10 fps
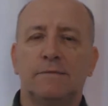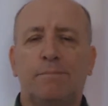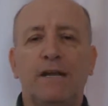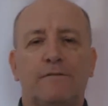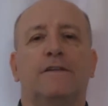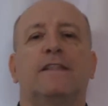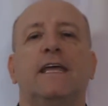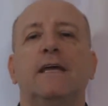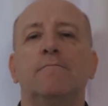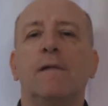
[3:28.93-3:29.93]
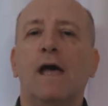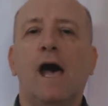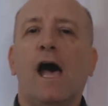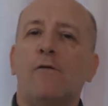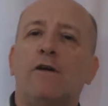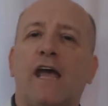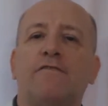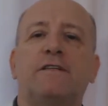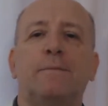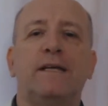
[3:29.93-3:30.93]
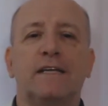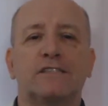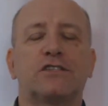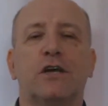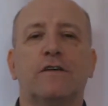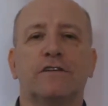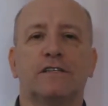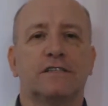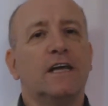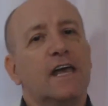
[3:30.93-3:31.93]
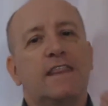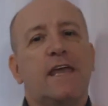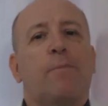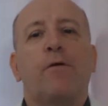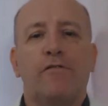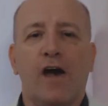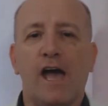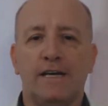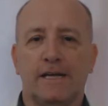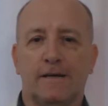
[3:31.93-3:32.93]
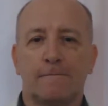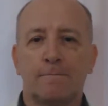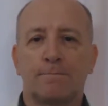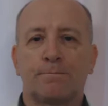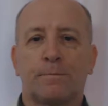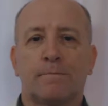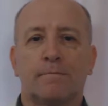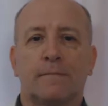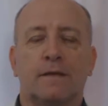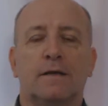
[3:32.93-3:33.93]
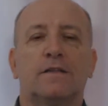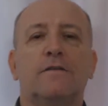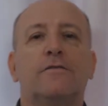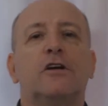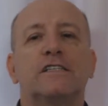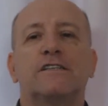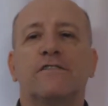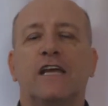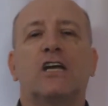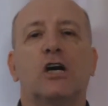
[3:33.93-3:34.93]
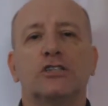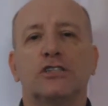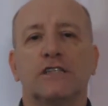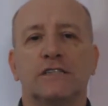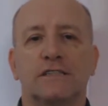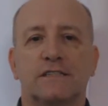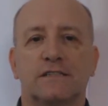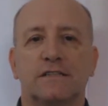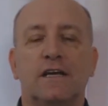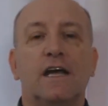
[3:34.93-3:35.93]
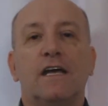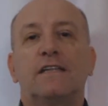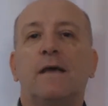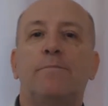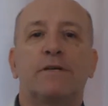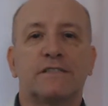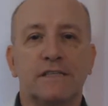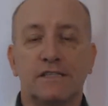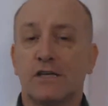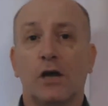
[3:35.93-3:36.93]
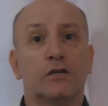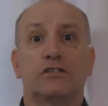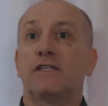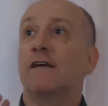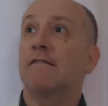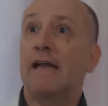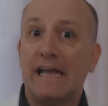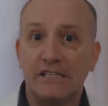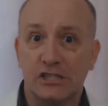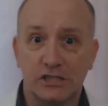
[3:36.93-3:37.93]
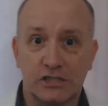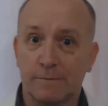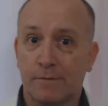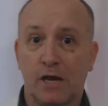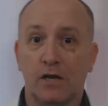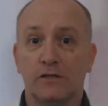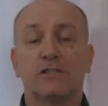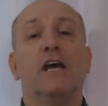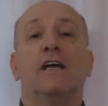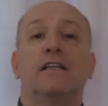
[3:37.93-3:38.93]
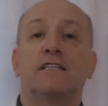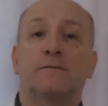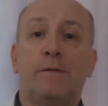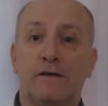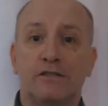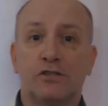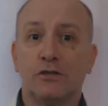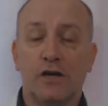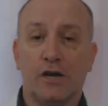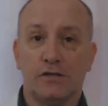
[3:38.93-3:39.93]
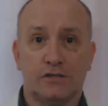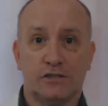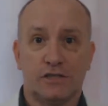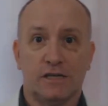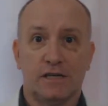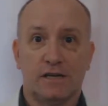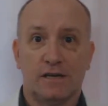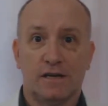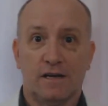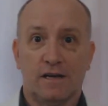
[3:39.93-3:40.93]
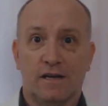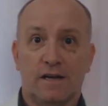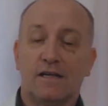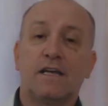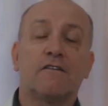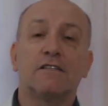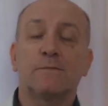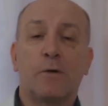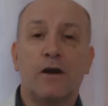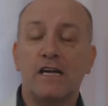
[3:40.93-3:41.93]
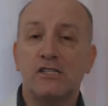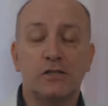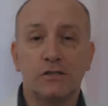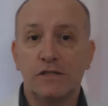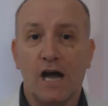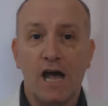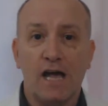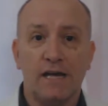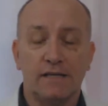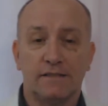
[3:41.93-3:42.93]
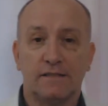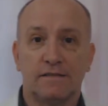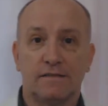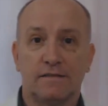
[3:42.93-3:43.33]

To benefit them, I would have to be their servant, their provider, the voice of their conscience, their business coach, their relationship coach, their spiritual coach, their inspirational guide.